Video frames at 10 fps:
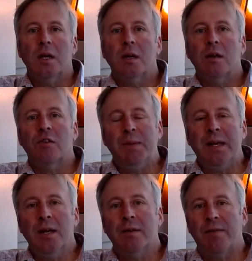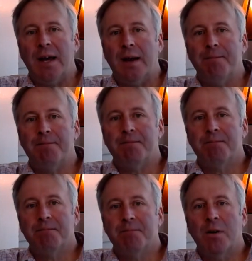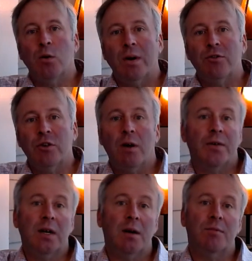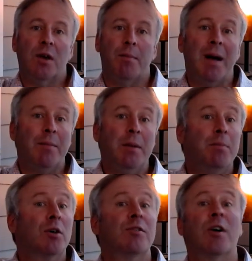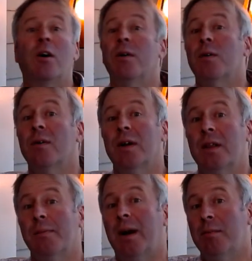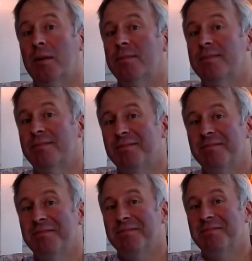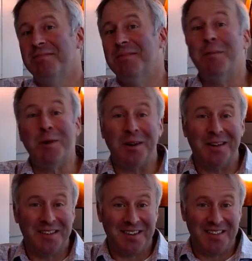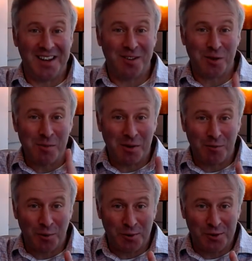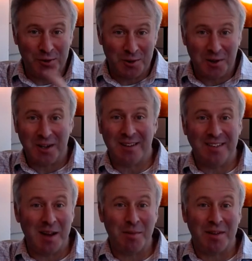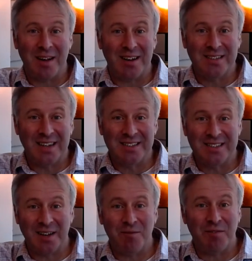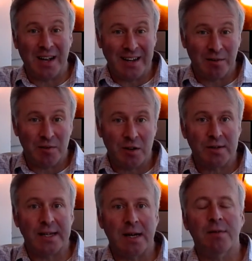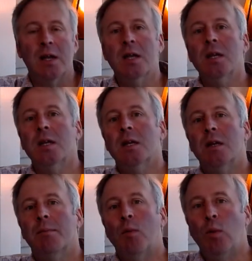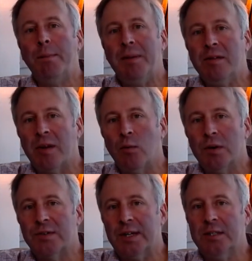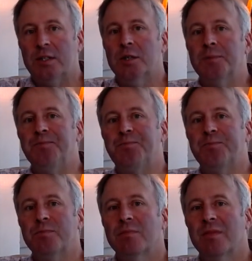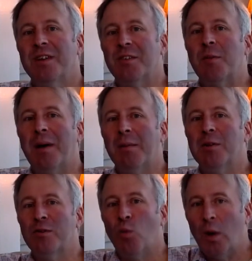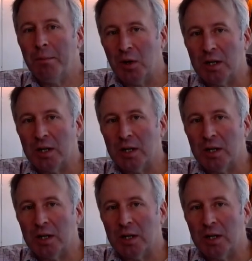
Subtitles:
Speaking of that, a question often comes up. How many books are there in the Bible? I'm not going to tell you the answer. I'm going to force you to look at the table of contents and find out for yourself. But one piece I will say to you is that the Bible is one book.